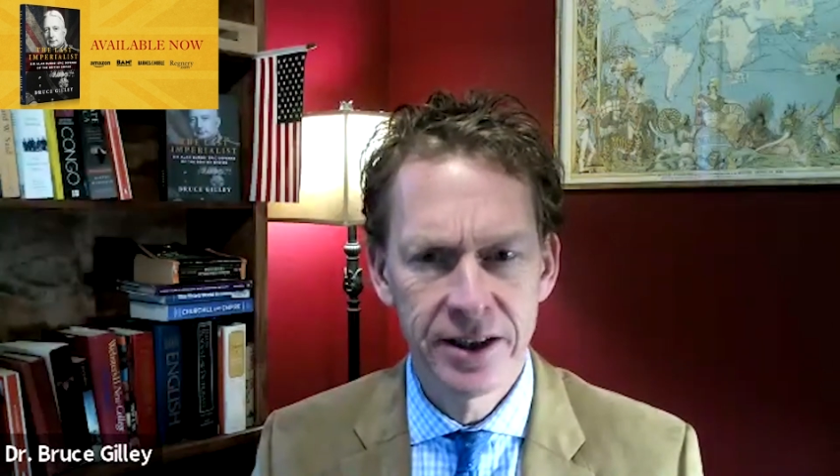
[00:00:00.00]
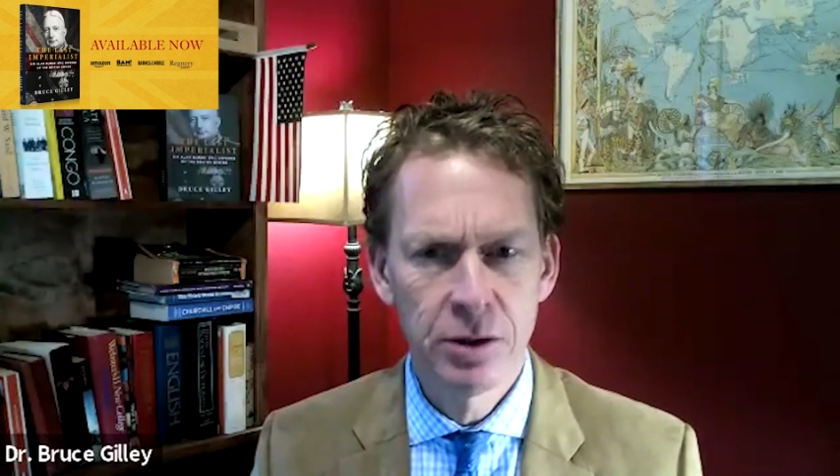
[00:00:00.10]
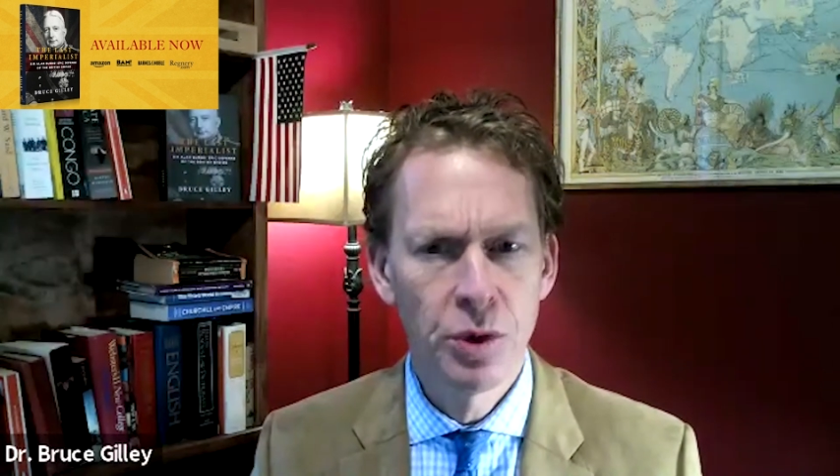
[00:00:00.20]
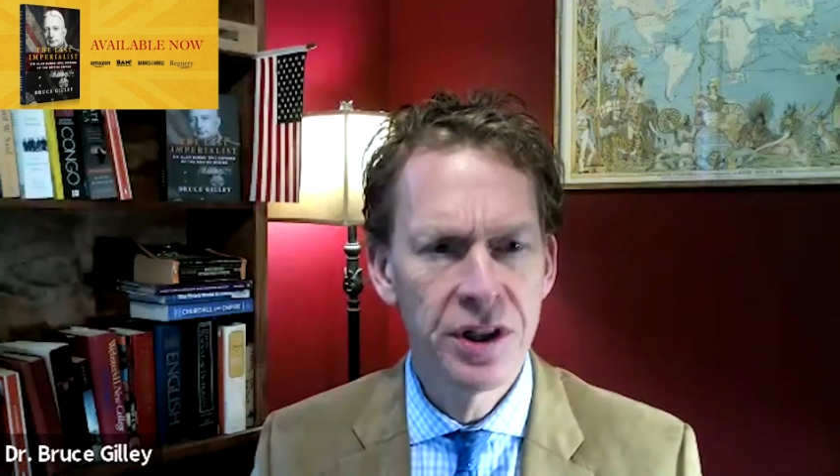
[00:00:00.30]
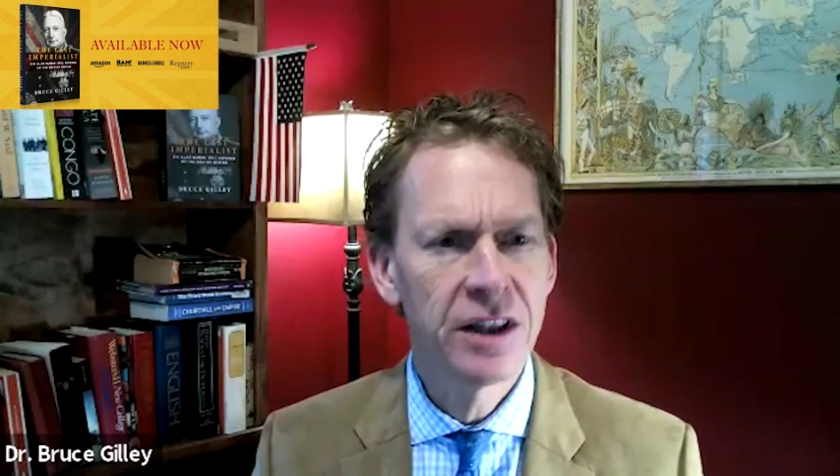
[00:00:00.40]

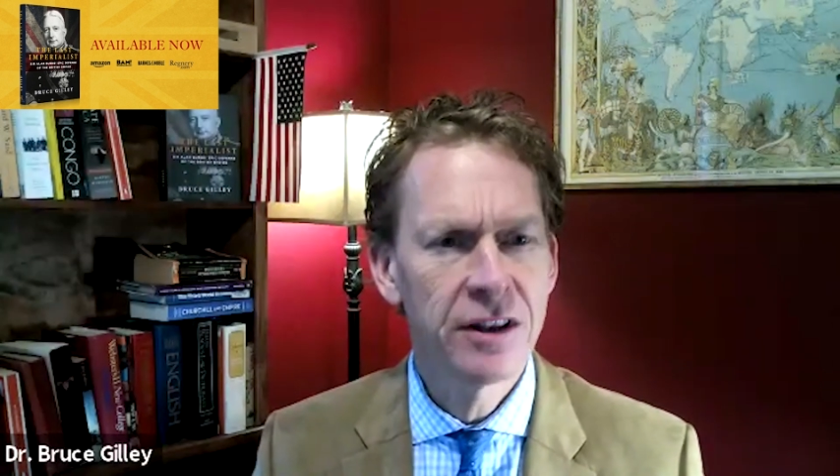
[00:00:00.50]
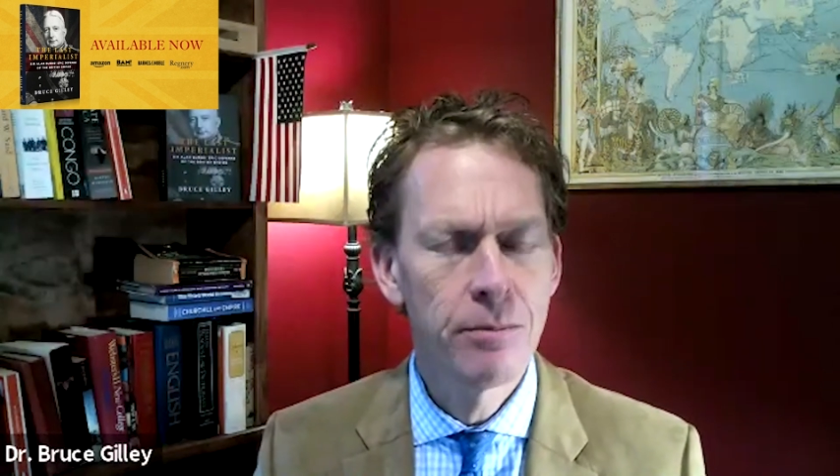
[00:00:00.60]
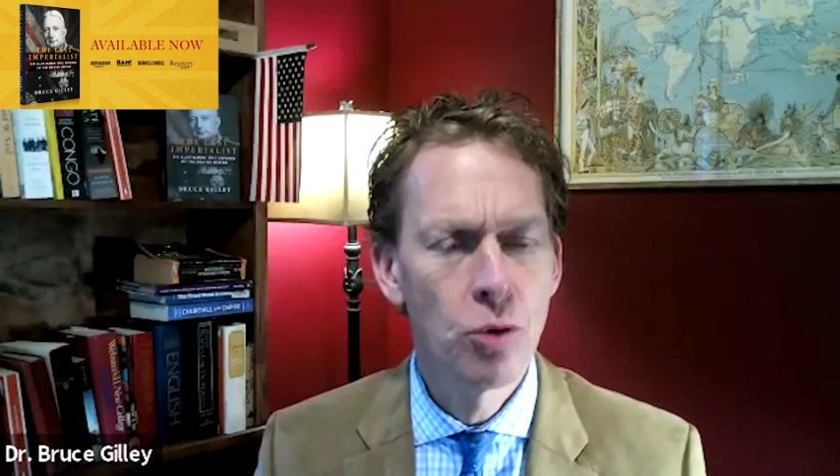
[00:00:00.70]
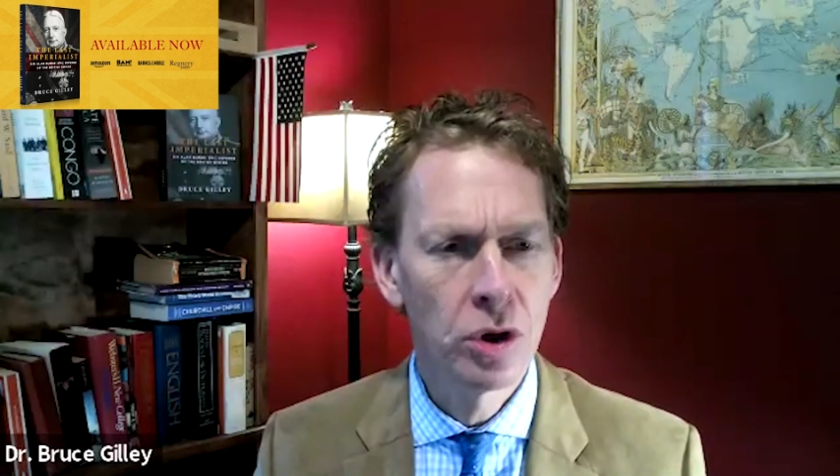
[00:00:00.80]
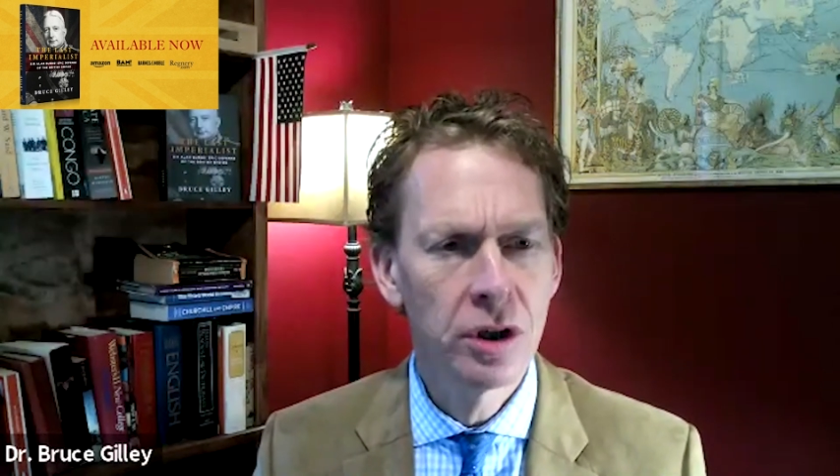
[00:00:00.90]
we think they're
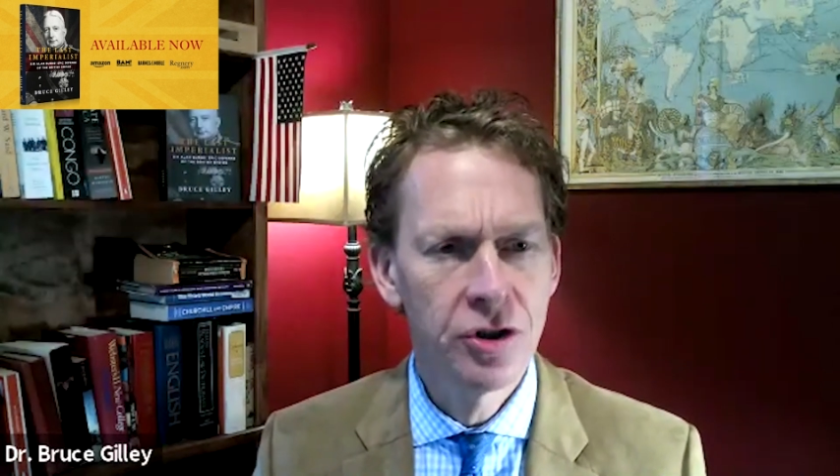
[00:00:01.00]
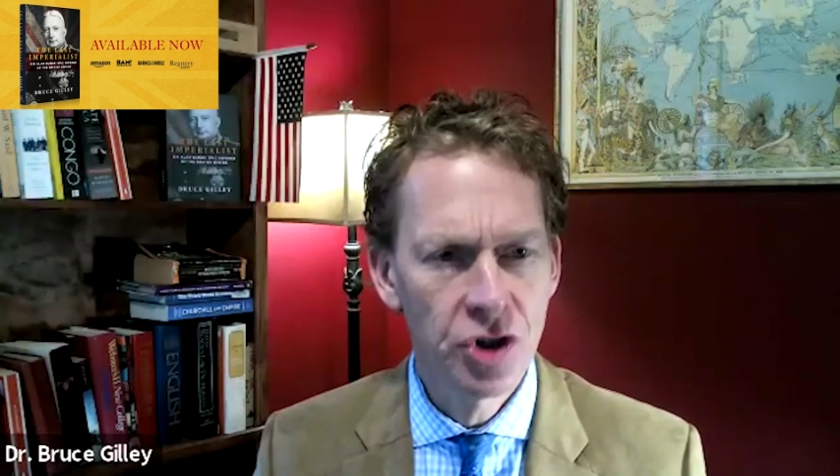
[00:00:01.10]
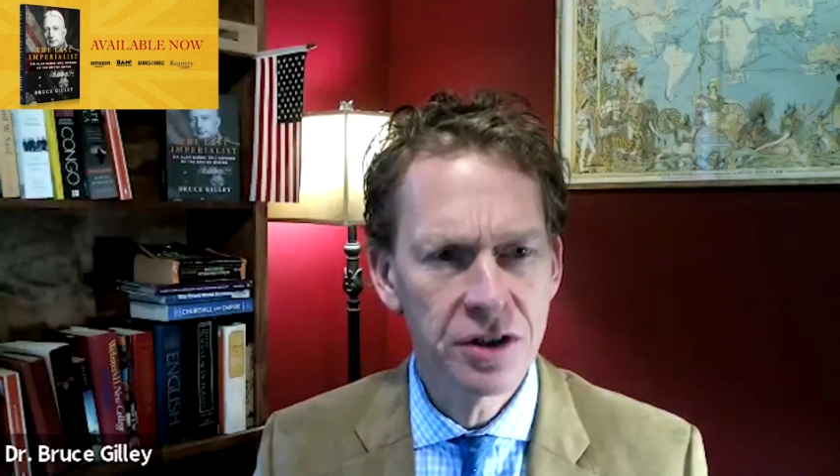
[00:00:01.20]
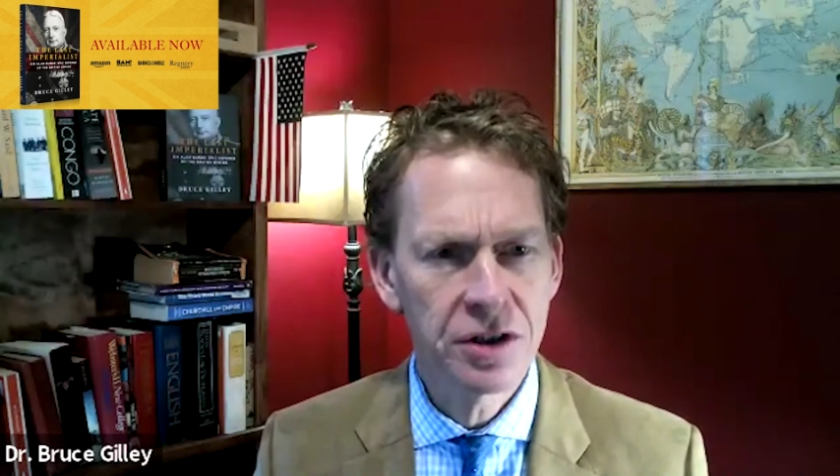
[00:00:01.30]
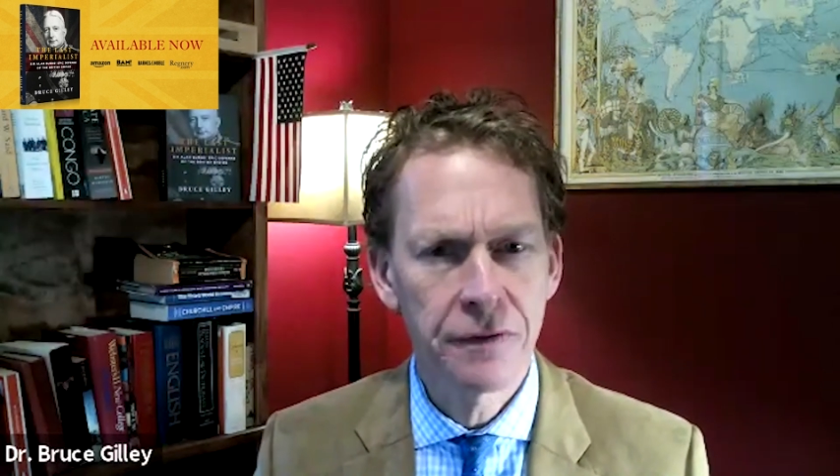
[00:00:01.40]
morally
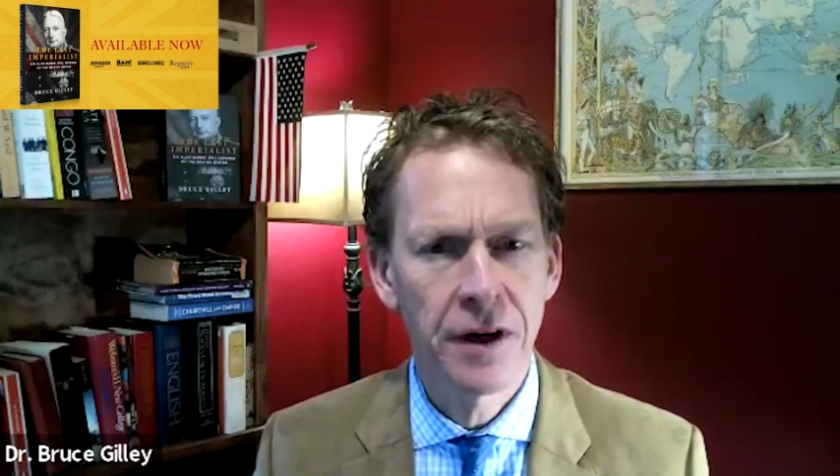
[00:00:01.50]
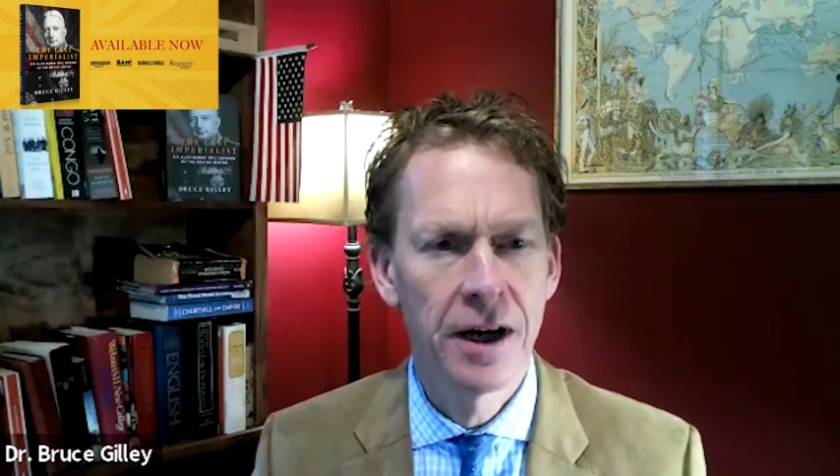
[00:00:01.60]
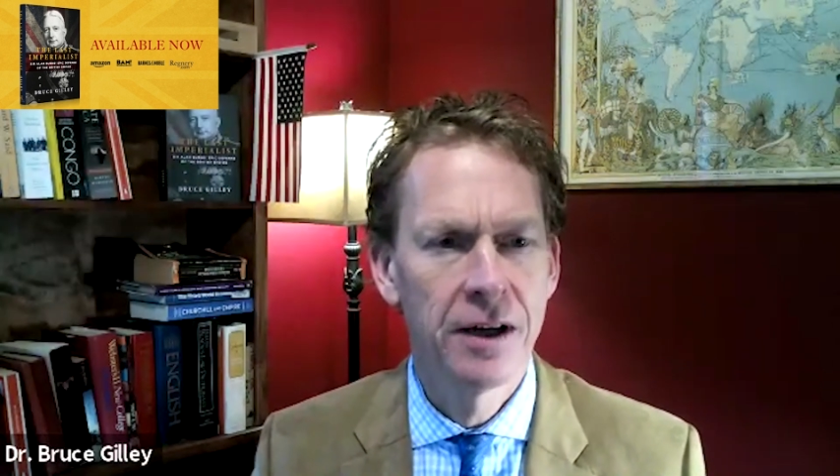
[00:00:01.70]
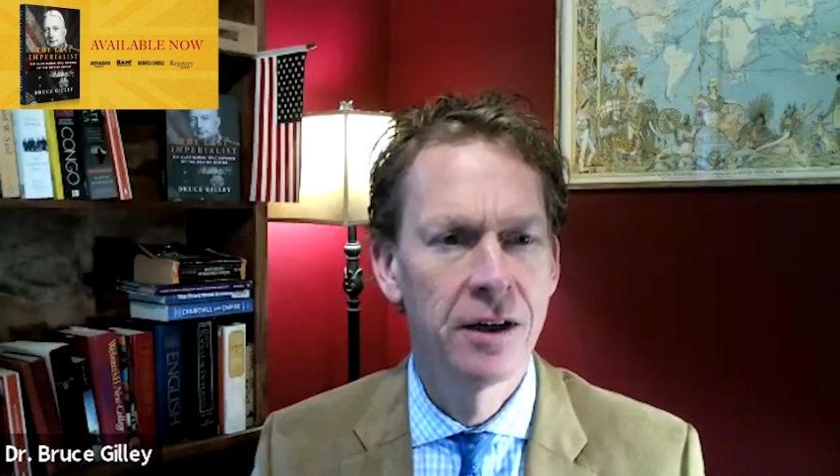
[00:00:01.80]
justified,